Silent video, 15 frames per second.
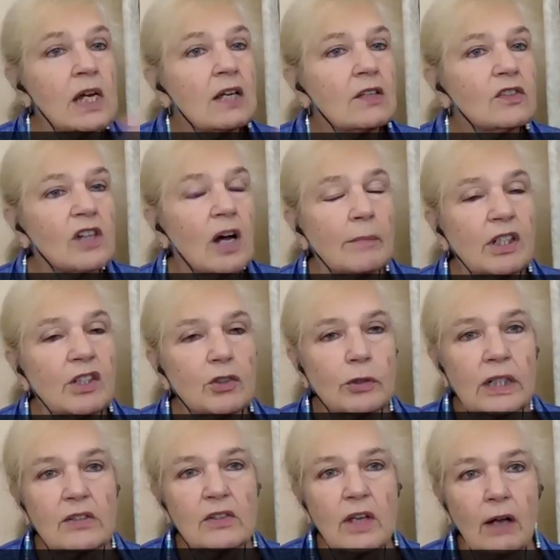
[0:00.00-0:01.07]
some in
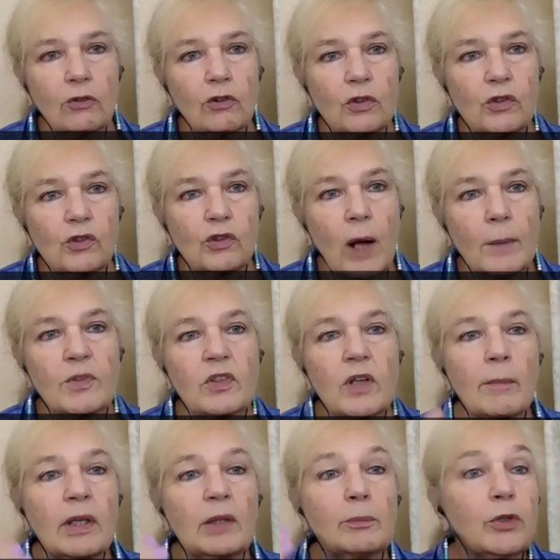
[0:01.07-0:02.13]
transaction shops
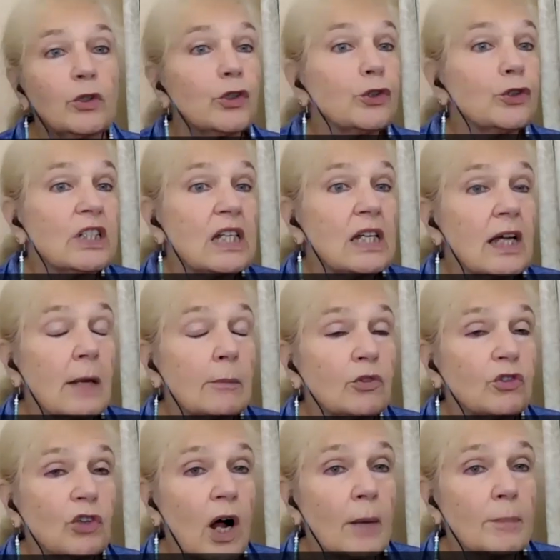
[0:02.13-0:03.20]
some in pure dm
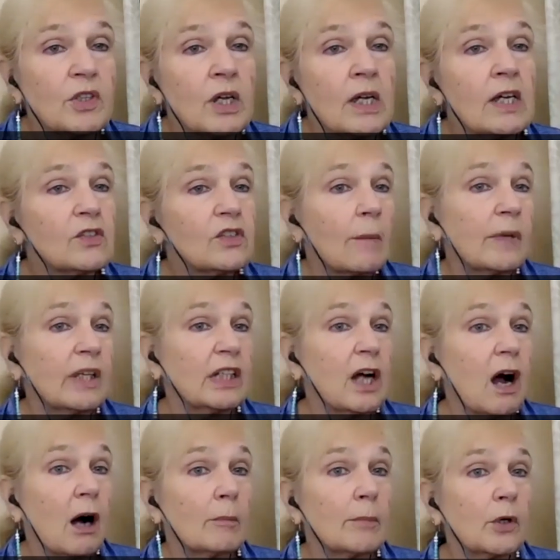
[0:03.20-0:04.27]
shops some in
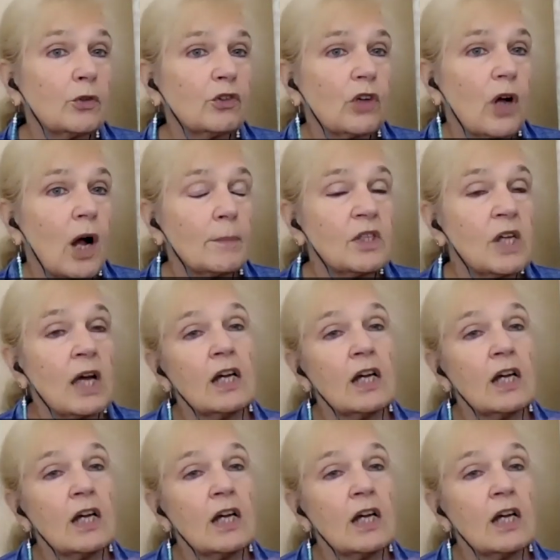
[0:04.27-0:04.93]
combo shops